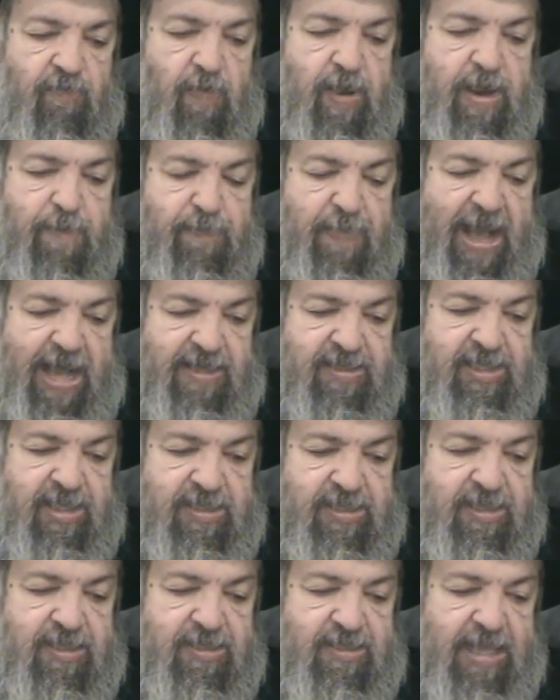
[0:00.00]
When he
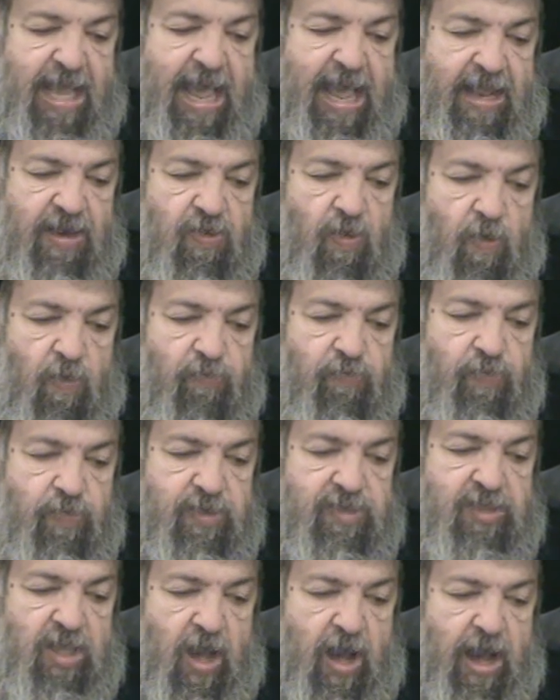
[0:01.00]
passes his hand over
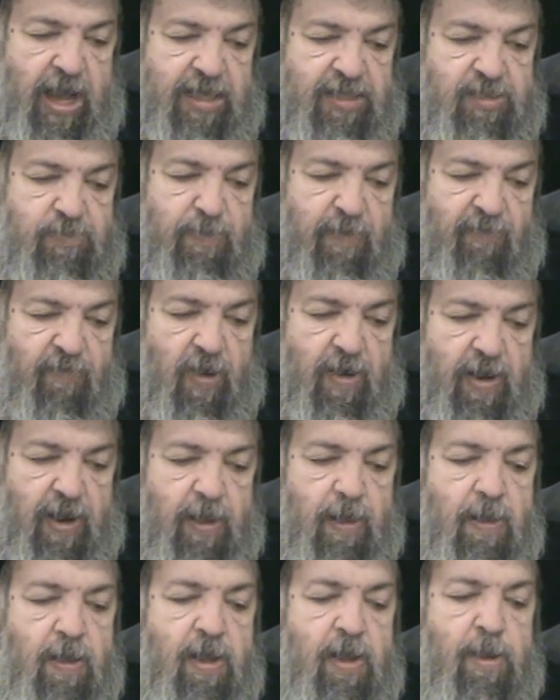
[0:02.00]
his eyes,
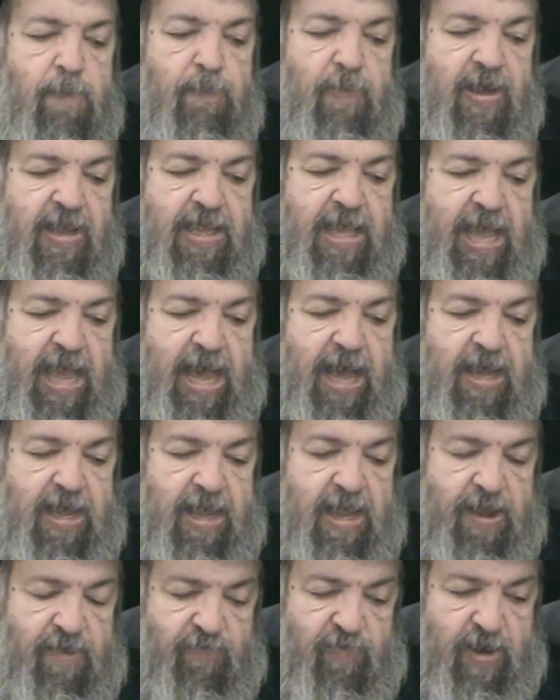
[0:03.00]
that
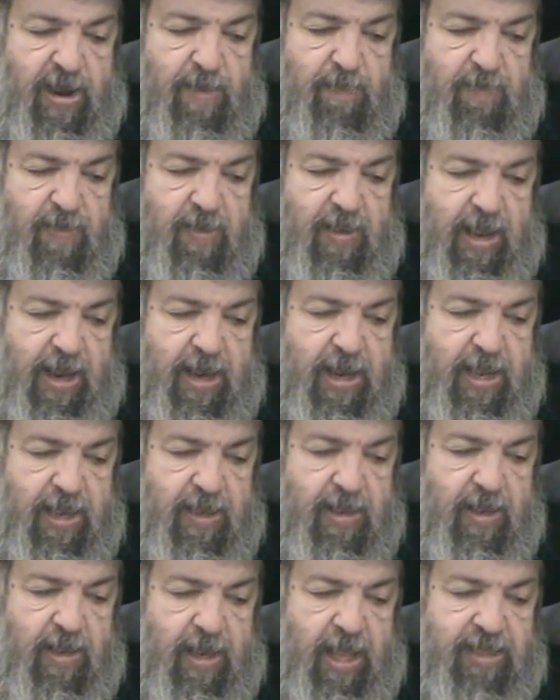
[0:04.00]

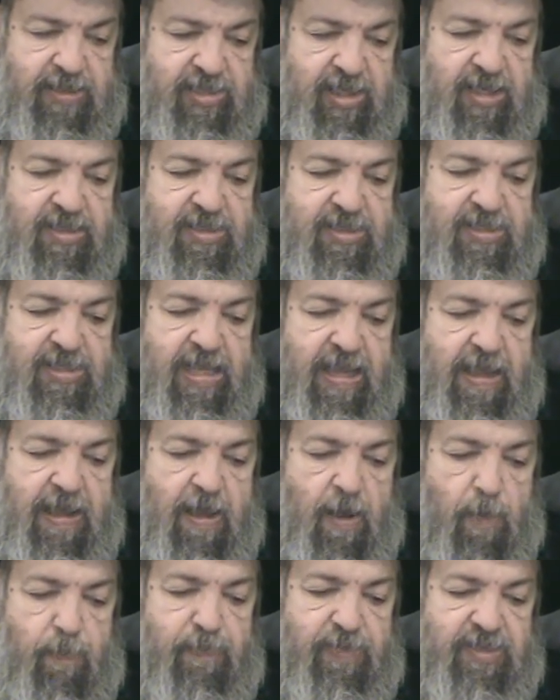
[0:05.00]
he lets us
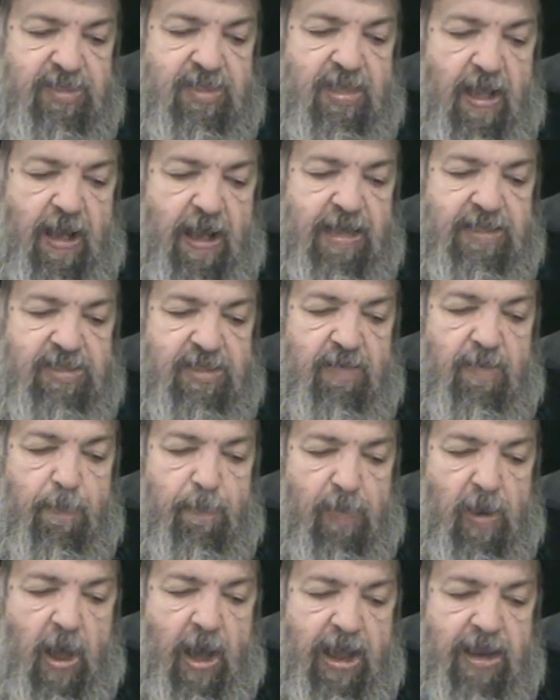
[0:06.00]
see, opens the eyes of the
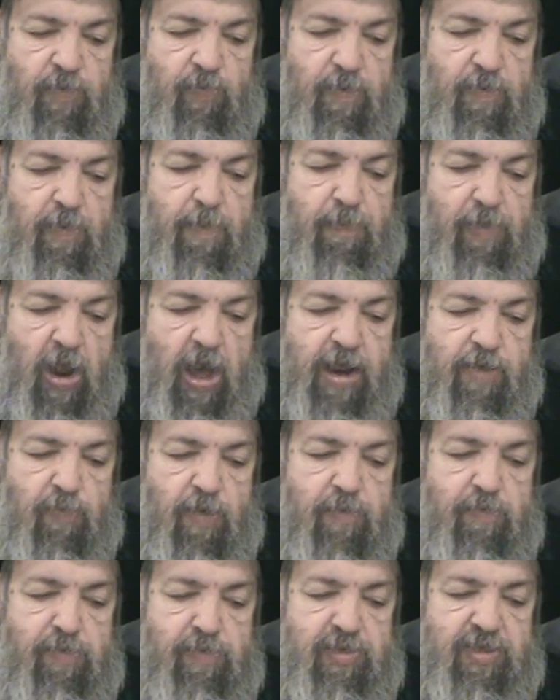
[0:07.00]
blind. We were blind
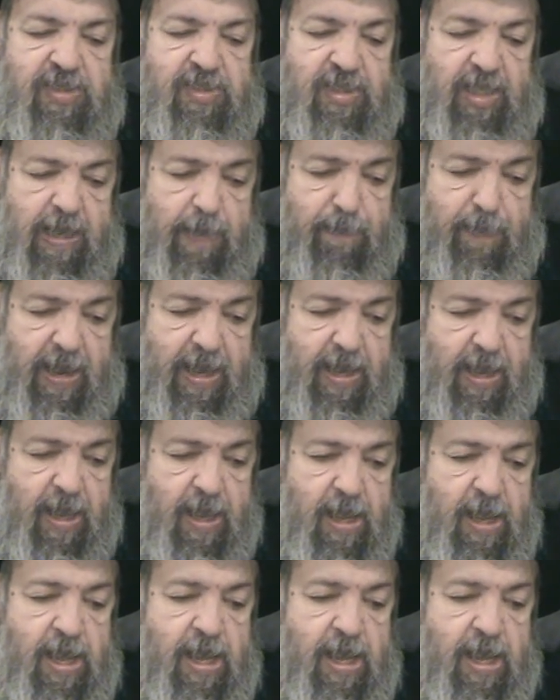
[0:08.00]
when we were sleeping.